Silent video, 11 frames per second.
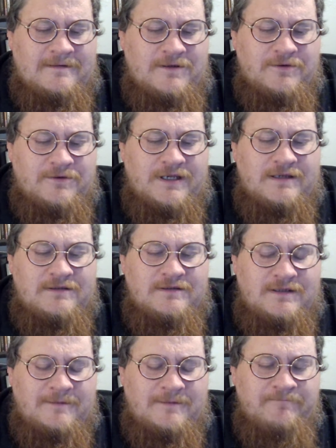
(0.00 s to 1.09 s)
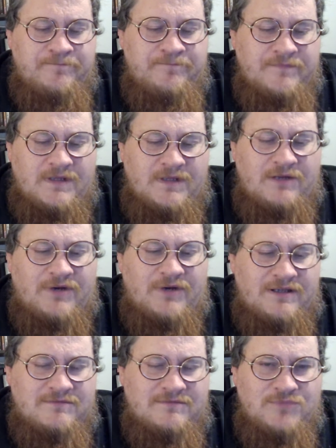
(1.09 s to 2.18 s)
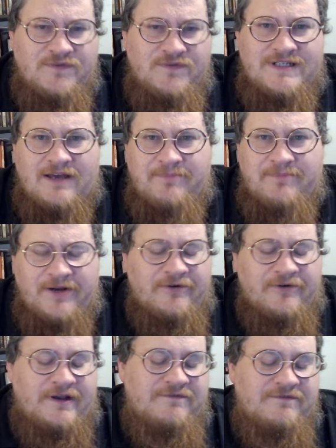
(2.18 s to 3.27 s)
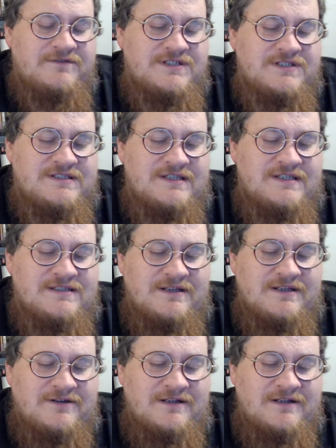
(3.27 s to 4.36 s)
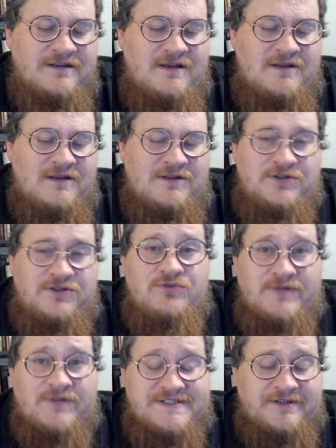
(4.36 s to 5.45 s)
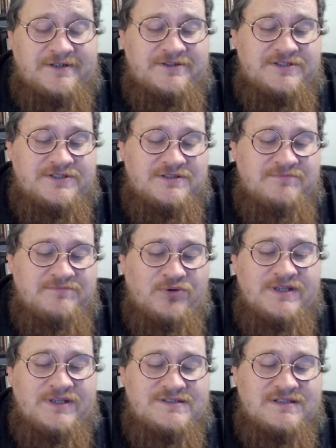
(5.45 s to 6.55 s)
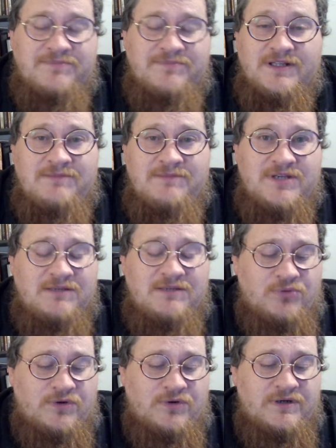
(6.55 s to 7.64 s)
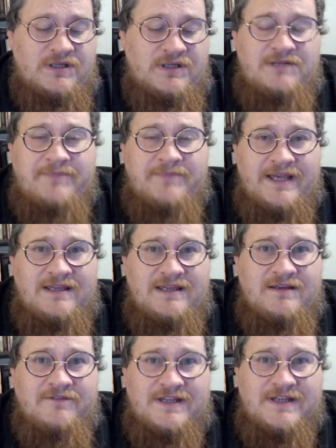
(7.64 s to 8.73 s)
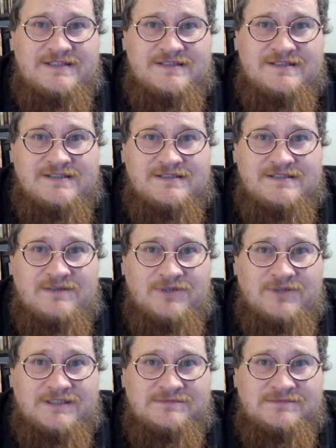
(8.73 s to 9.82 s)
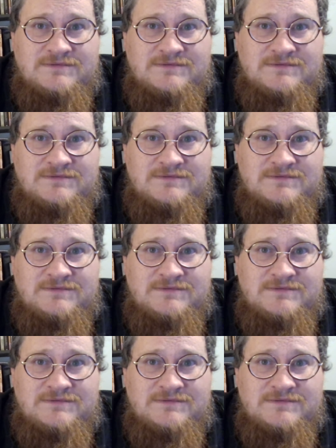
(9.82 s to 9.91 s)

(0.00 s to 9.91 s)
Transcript: Okay. Anyway, moving down a paragraph, she says later on, new research points to Billy being born in May of 1861.